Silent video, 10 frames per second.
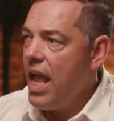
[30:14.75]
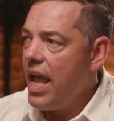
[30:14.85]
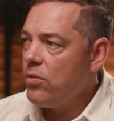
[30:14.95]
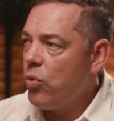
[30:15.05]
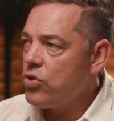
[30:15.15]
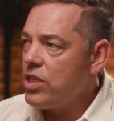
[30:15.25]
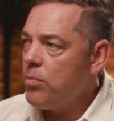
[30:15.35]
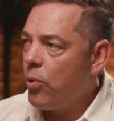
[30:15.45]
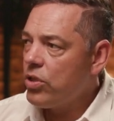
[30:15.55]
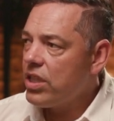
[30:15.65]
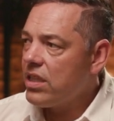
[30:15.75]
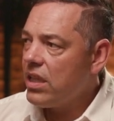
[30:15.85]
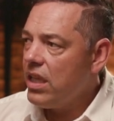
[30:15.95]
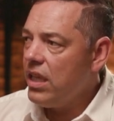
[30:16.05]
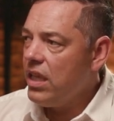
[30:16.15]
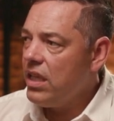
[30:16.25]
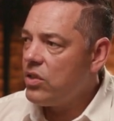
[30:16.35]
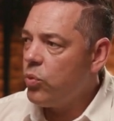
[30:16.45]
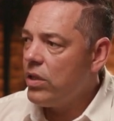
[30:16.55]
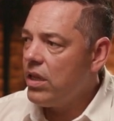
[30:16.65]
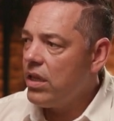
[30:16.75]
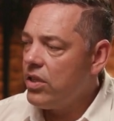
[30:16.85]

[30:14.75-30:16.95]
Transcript: And most importantly, it will